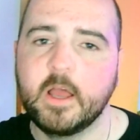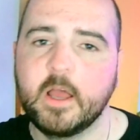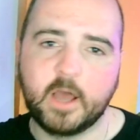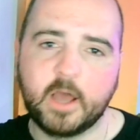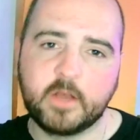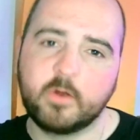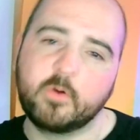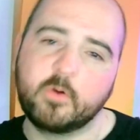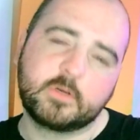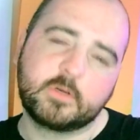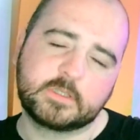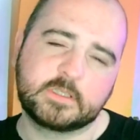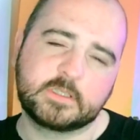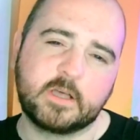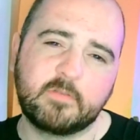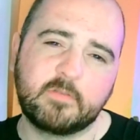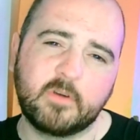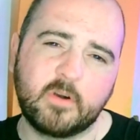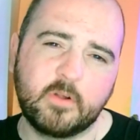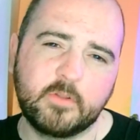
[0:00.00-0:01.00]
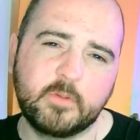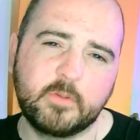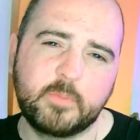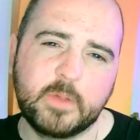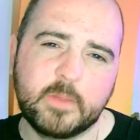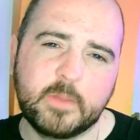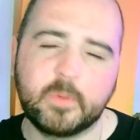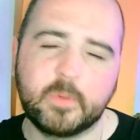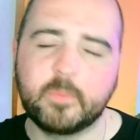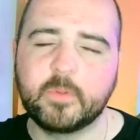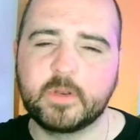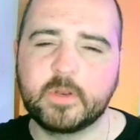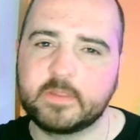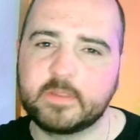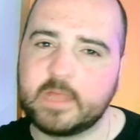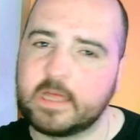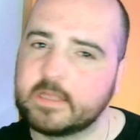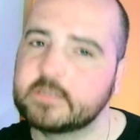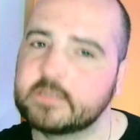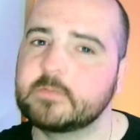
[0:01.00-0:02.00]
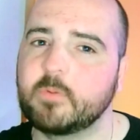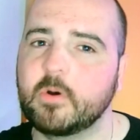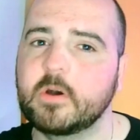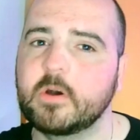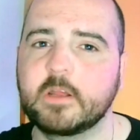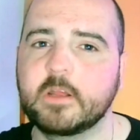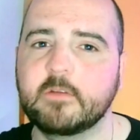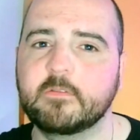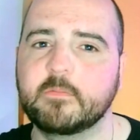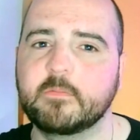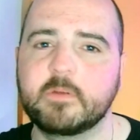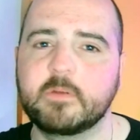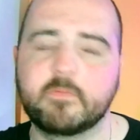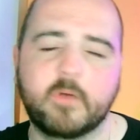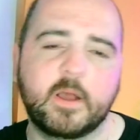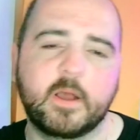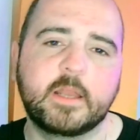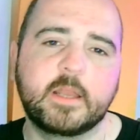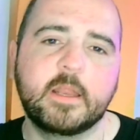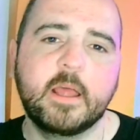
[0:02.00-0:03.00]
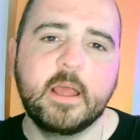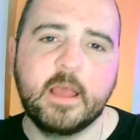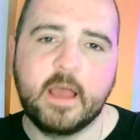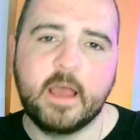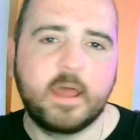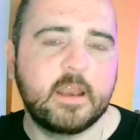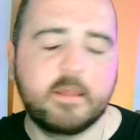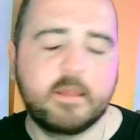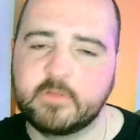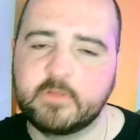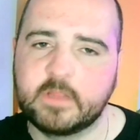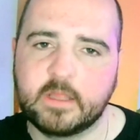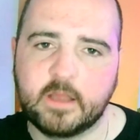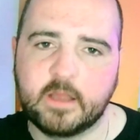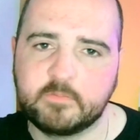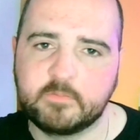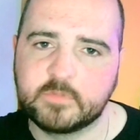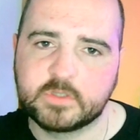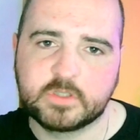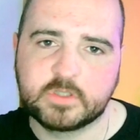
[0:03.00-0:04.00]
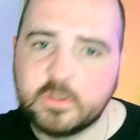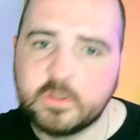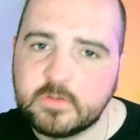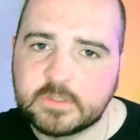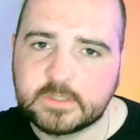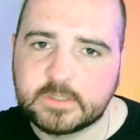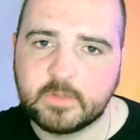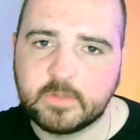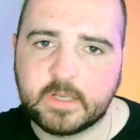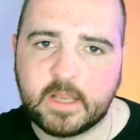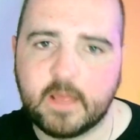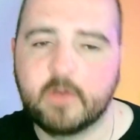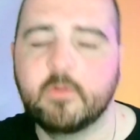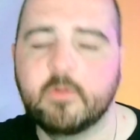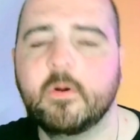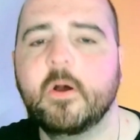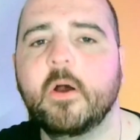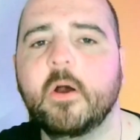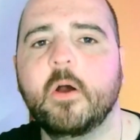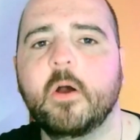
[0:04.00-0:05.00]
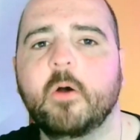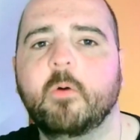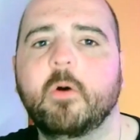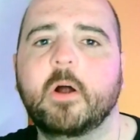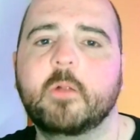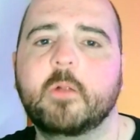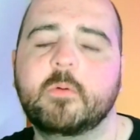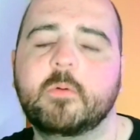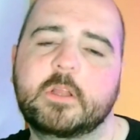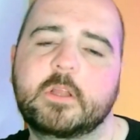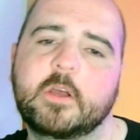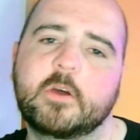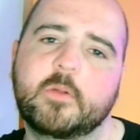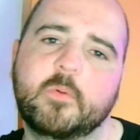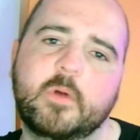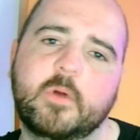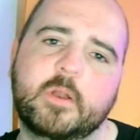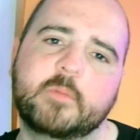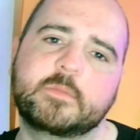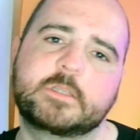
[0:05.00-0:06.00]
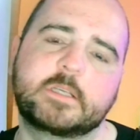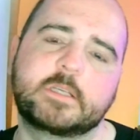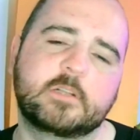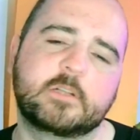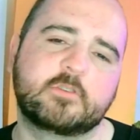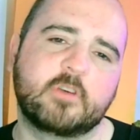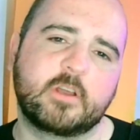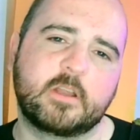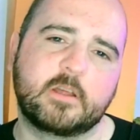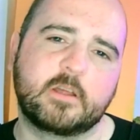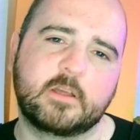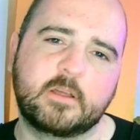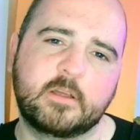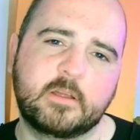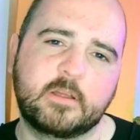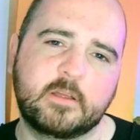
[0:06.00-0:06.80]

I know it's not for other people, but it's working for me fine, and everything, I'm just used to it now. While with the other one, I'm still trying to,